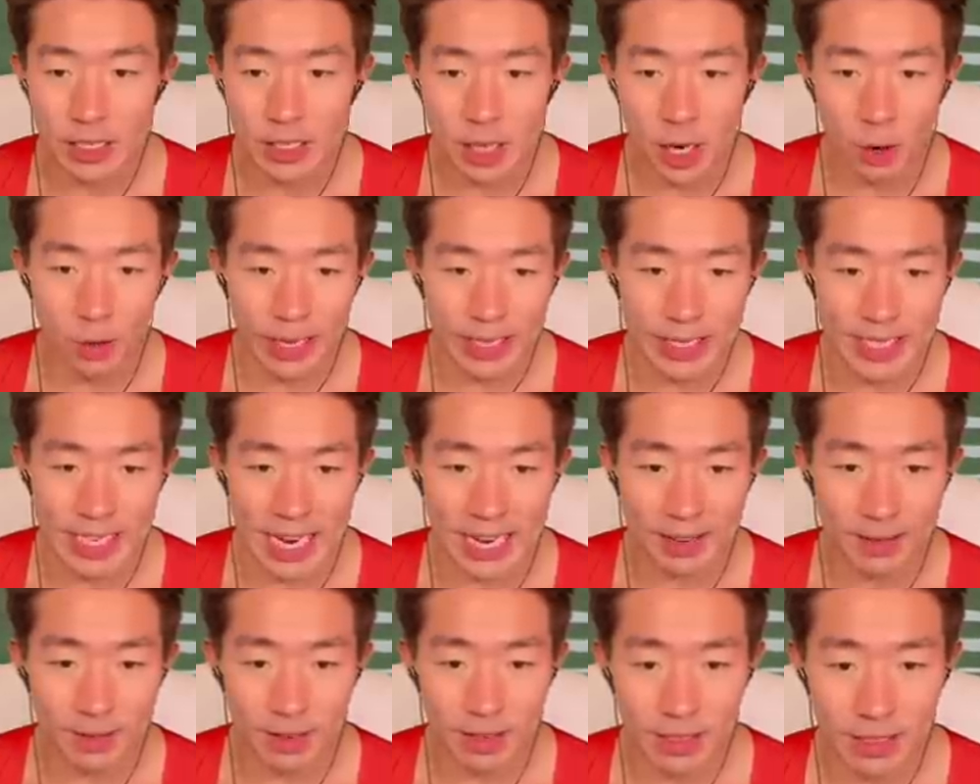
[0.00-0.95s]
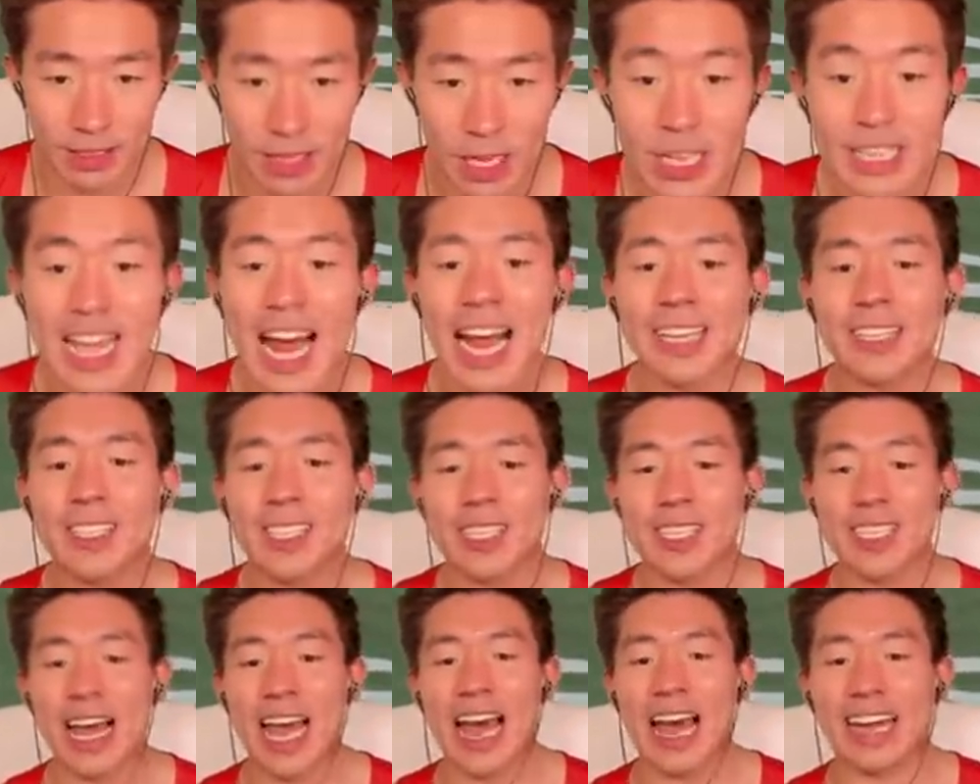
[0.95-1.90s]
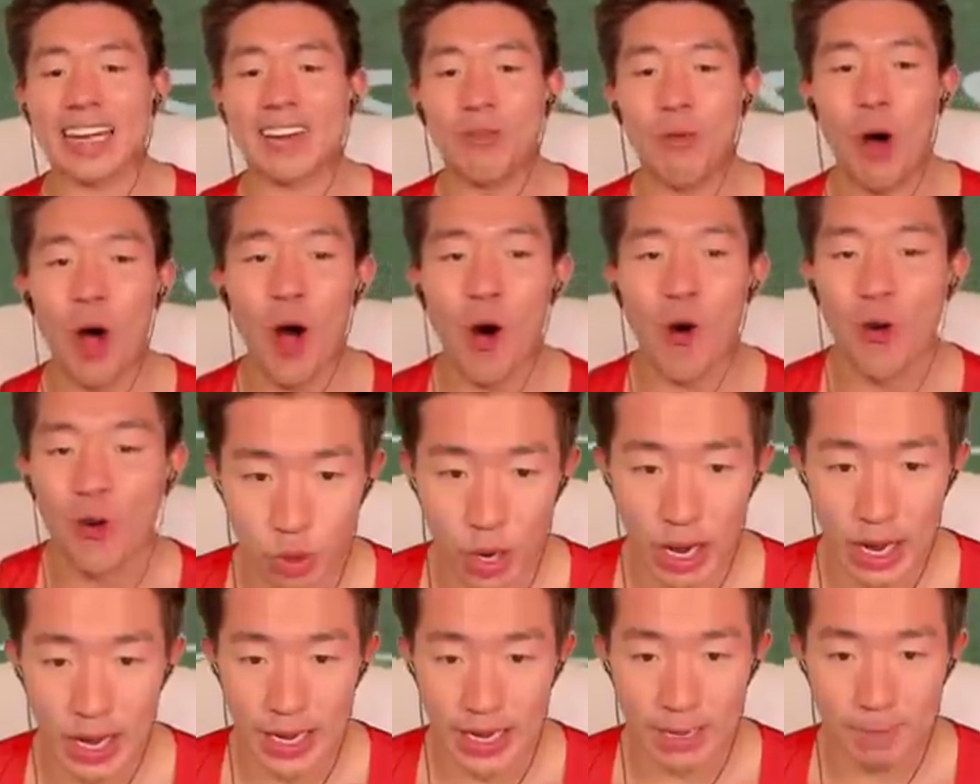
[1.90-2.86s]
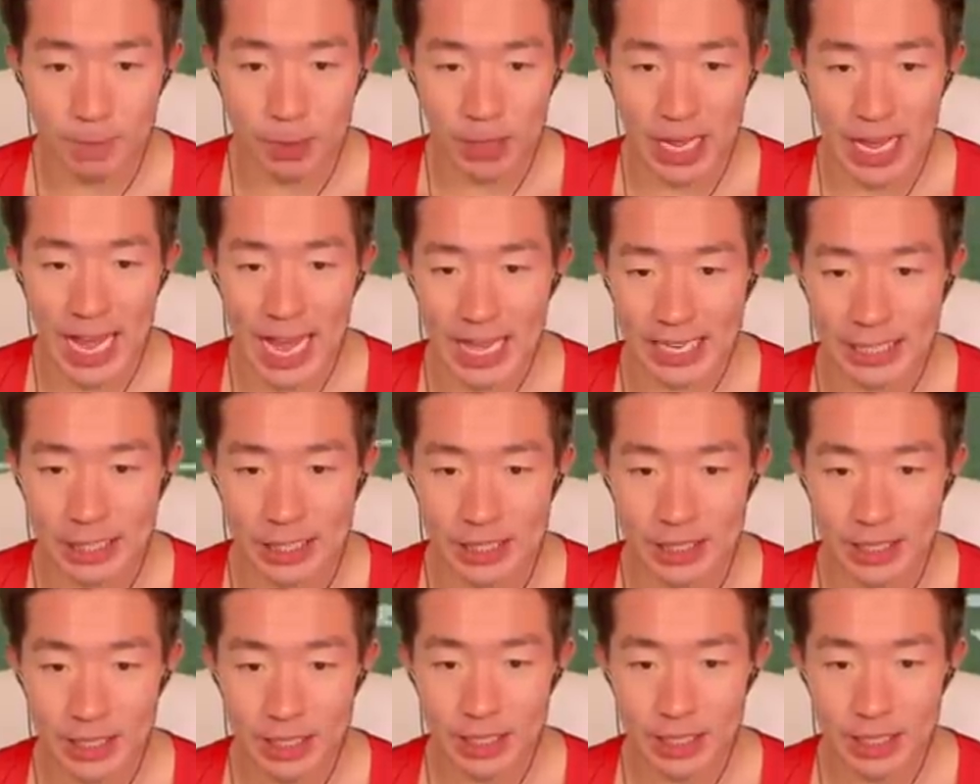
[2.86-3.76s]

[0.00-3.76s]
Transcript: Oh, inside. That's a sack. Woo! Run, play action.